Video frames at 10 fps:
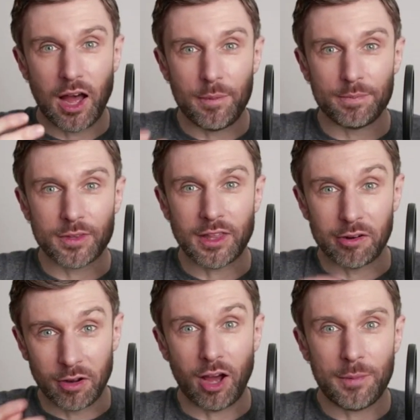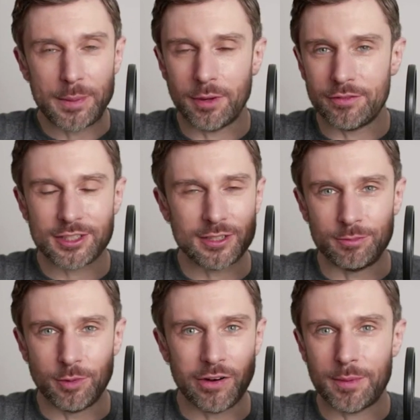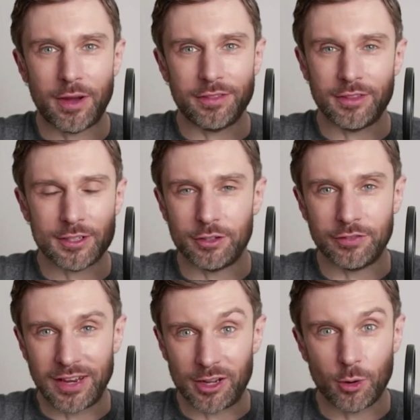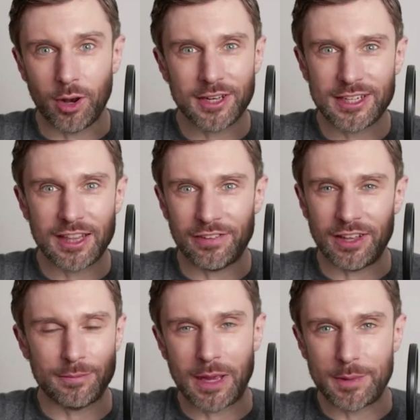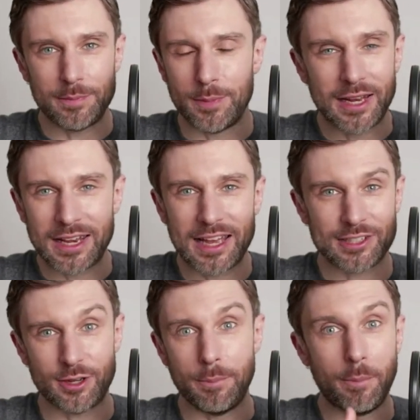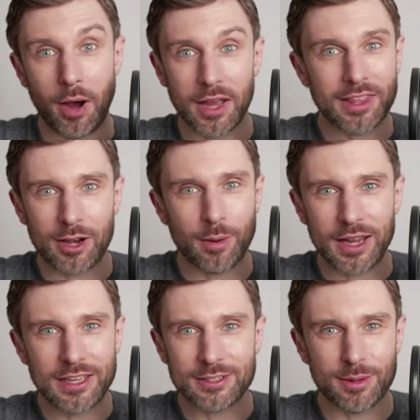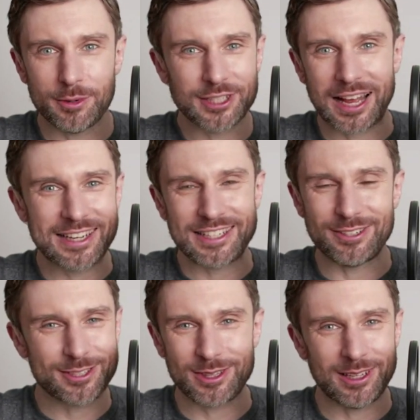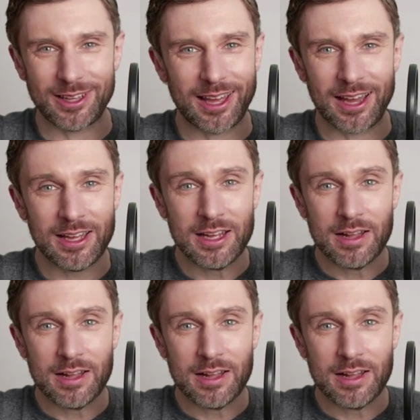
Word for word: um, there were a lot of people obviously worried about the sort of inequality, the fact that maybe billionaires could buy their way to immortality or something like that.